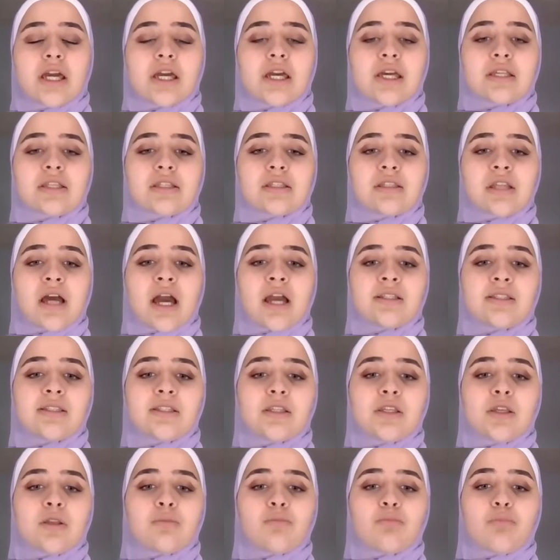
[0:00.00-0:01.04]
is
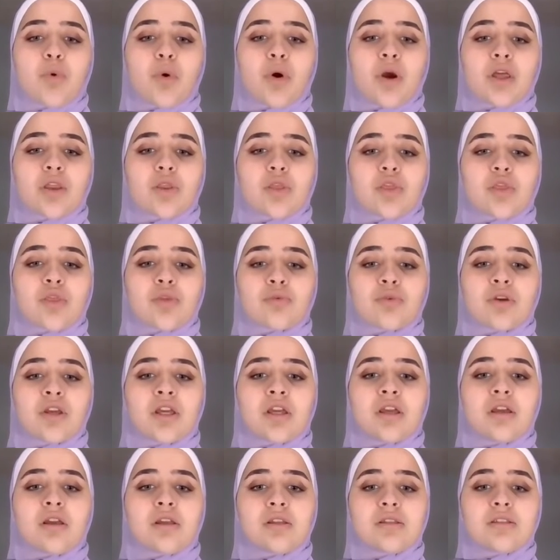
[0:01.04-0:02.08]

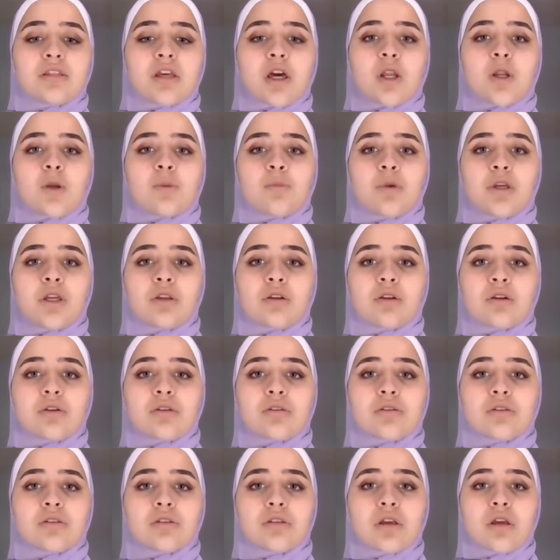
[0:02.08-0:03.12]
19.3
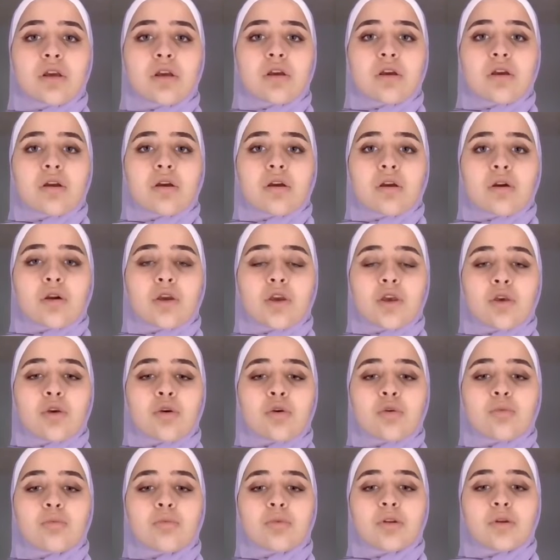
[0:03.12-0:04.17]
centimeters
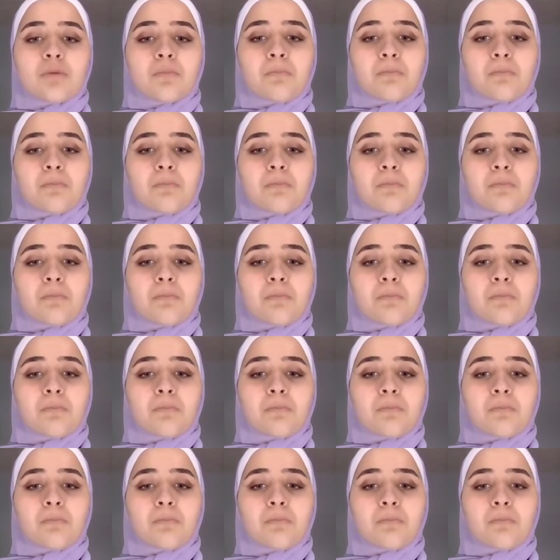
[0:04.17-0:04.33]
cubed